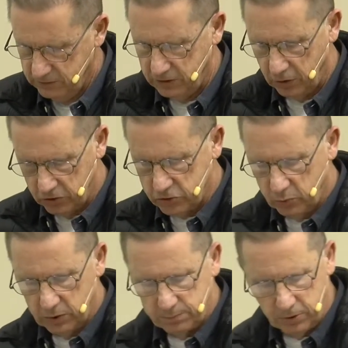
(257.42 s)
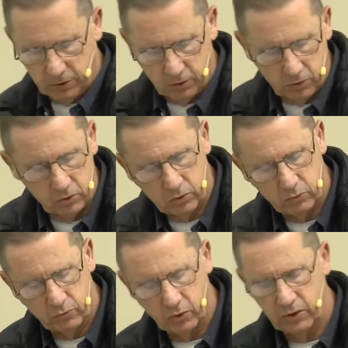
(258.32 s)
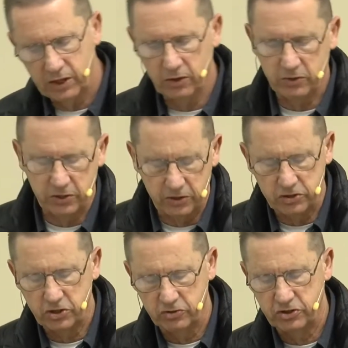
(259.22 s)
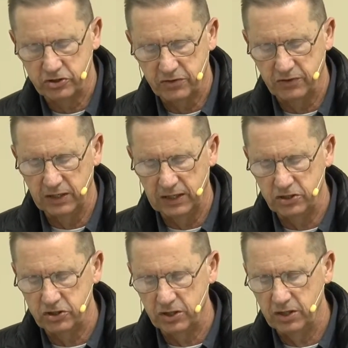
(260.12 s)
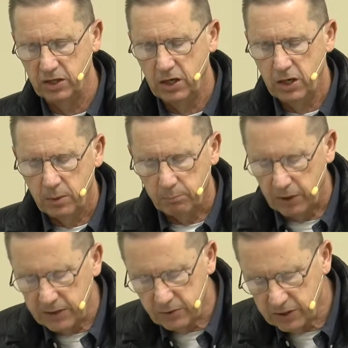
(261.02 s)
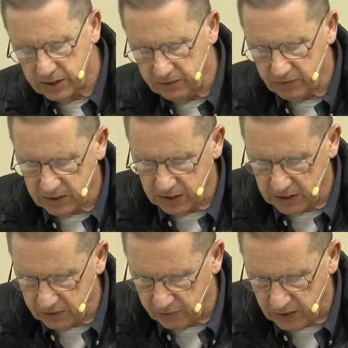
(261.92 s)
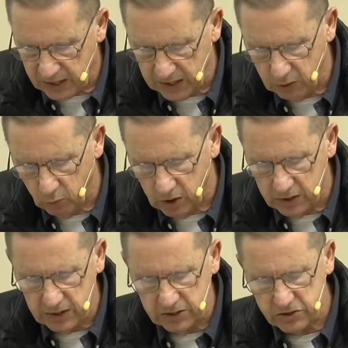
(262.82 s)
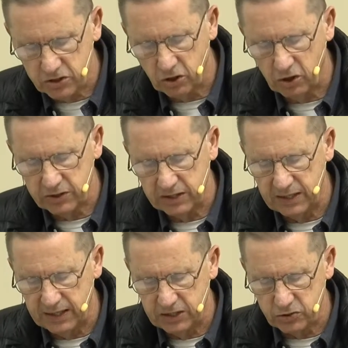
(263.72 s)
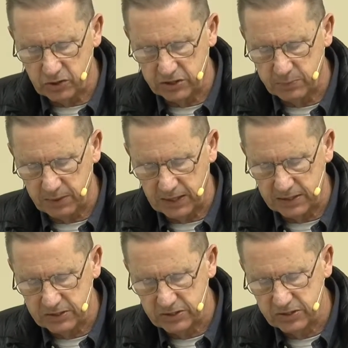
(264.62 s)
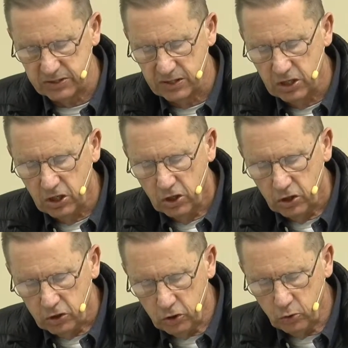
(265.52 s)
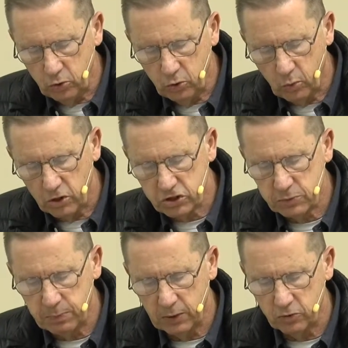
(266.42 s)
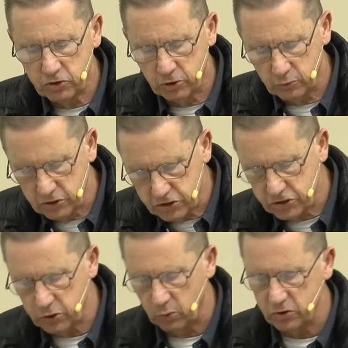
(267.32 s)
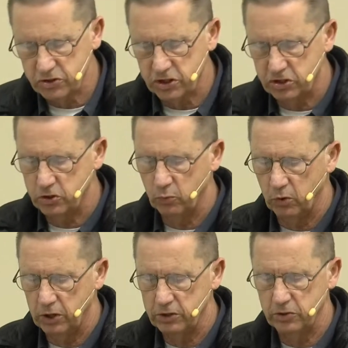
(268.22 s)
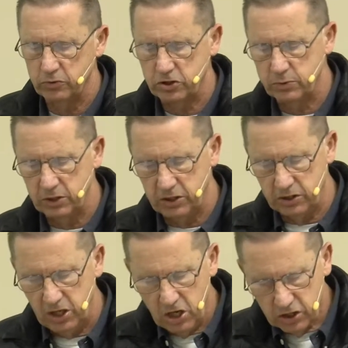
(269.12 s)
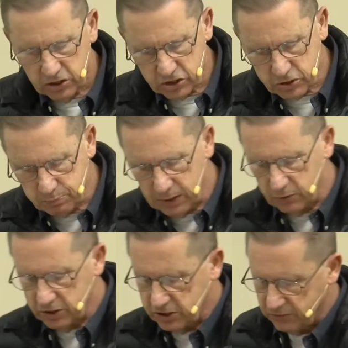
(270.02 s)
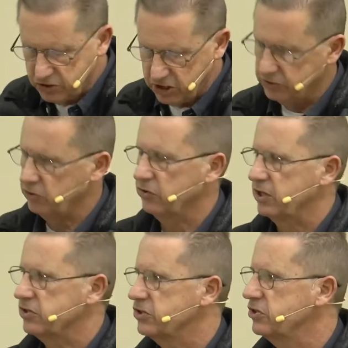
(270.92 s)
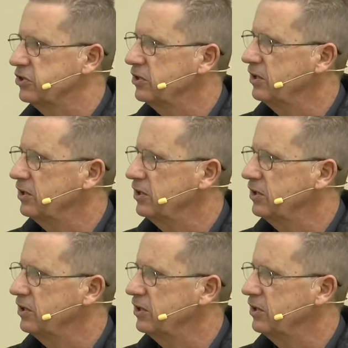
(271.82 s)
Notice what Paul wrote here to the churches of Galatia. Brethren, even if anyone is caught in any trespass, you who are spiritual, restore such a one to a, in the spirit of gentleness.